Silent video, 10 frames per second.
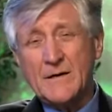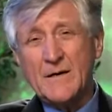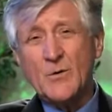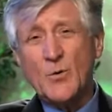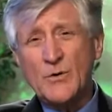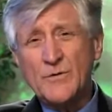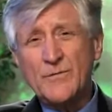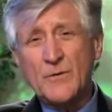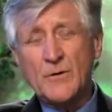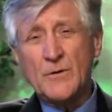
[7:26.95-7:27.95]
in order
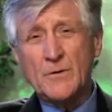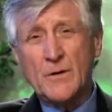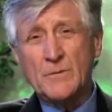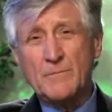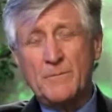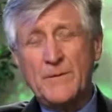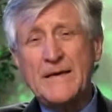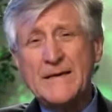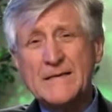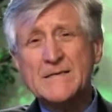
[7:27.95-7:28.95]
for
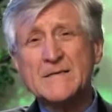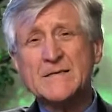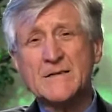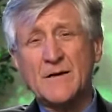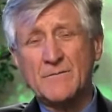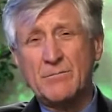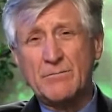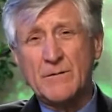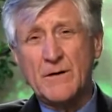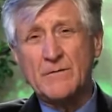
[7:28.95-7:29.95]
pieces
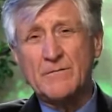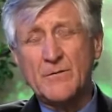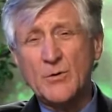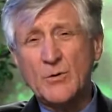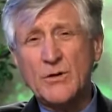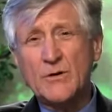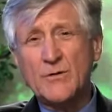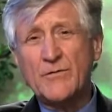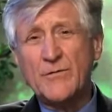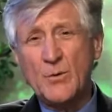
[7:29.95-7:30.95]
of nuclear
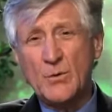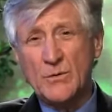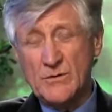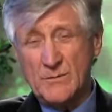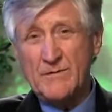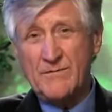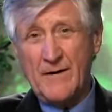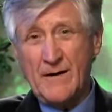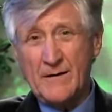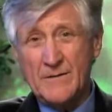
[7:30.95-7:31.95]
fuel to be
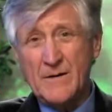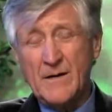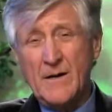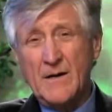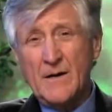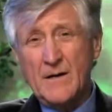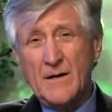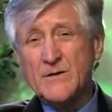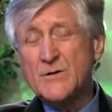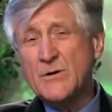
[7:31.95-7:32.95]
found
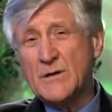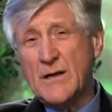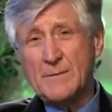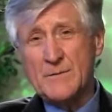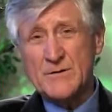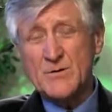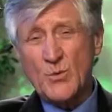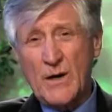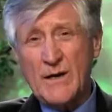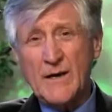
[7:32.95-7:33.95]
2 kilometers
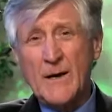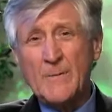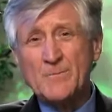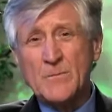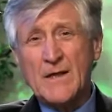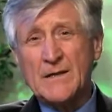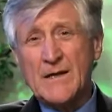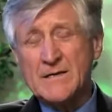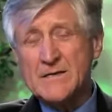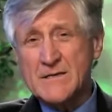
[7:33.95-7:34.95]
away, and
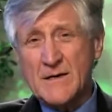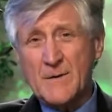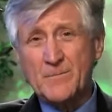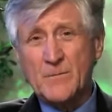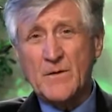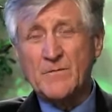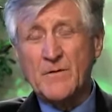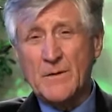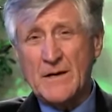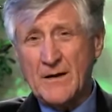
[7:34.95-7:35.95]
that's from
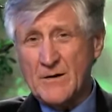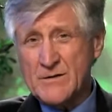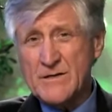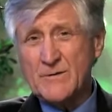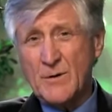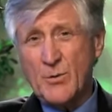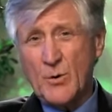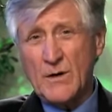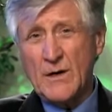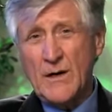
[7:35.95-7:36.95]
an NRC
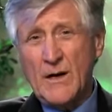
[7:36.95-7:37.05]
report,